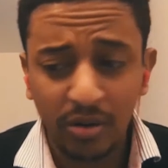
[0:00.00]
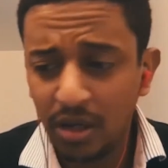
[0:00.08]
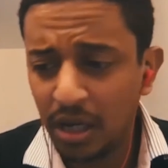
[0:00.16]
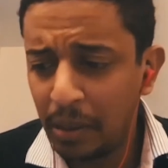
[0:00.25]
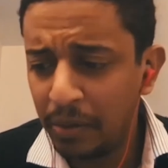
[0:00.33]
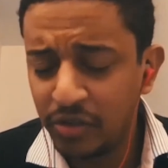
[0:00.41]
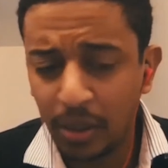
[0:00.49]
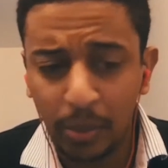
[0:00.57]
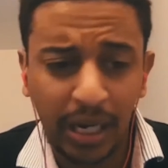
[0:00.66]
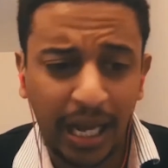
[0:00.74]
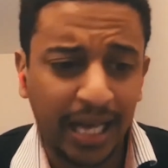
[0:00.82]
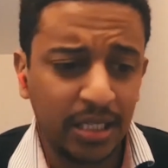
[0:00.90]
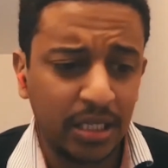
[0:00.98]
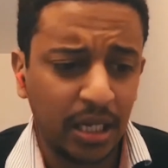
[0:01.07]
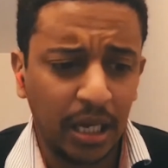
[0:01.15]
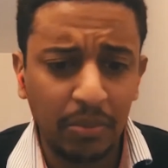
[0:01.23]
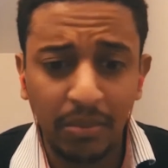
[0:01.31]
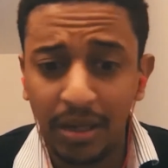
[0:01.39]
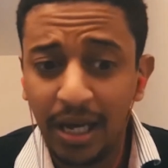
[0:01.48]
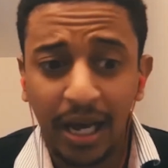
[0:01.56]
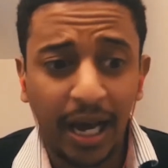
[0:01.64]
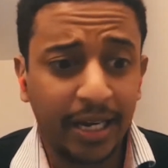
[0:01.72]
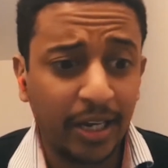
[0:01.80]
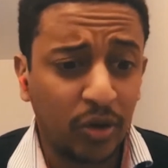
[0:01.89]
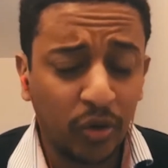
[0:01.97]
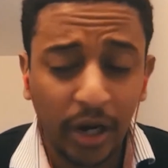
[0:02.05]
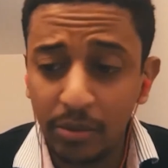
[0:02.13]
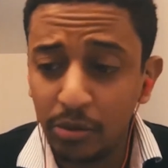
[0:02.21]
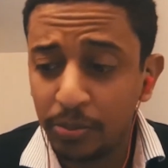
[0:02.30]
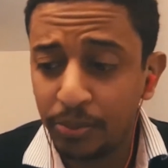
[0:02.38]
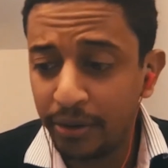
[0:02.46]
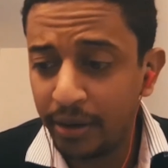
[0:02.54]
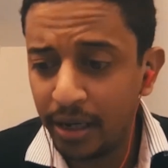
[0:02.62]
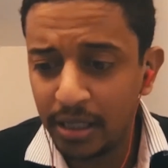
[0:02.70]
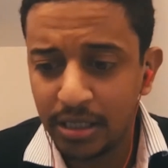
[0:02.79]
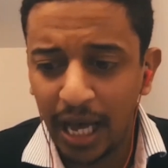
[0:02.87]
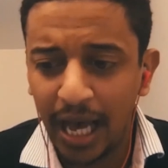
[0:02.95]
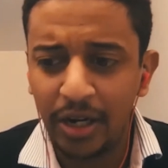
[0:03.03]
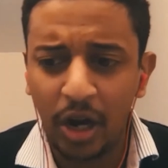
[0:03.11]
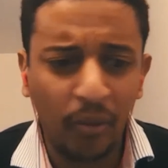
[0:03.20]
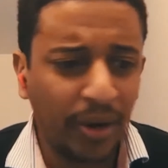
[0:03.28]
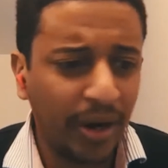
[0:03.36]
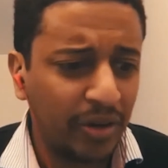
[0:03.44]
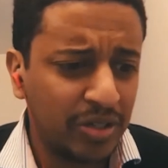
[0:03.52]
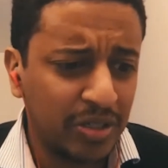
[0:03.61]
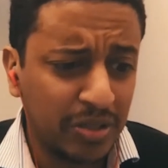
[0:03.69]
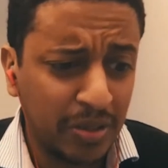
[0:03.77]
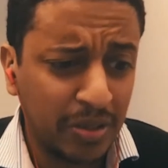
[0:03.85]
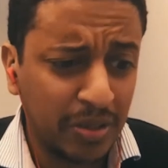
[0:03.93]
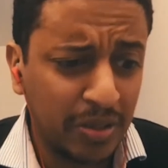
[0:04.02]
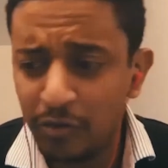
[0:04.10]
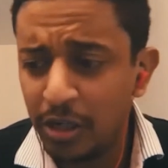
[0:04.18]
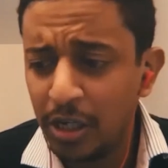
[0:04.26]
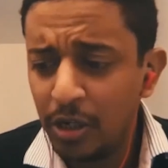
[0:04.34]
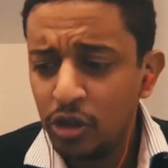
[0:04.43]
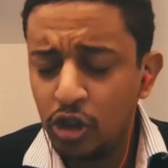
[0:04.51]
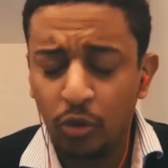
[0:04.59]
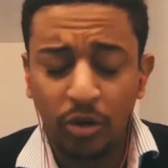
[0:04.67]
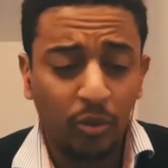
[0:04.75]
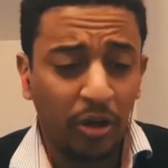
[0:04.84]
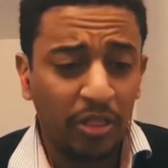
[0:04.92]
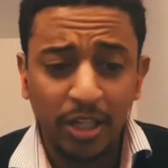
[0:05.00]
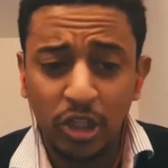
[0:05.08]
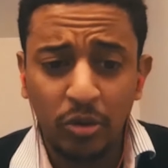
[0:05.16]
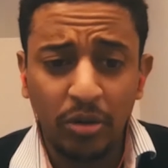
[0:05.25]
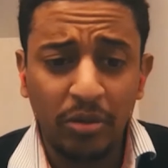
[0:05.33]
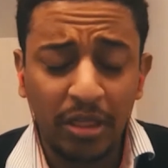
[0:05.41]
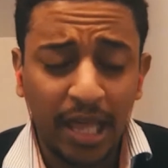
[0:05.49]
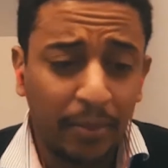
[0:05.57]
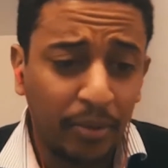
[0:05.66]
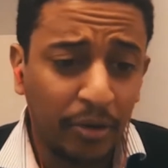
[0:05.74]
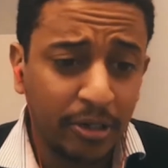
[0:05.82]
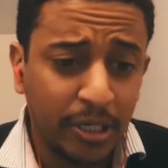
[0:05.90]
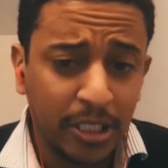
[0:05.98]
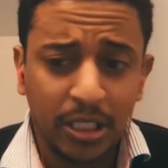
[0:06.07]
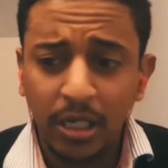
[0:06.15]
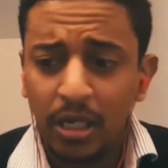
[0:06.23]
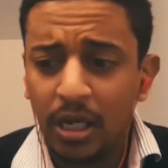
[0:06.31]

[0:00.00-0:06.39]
If someone has an incredible product and no one else is kind of doing what they're doing with that product,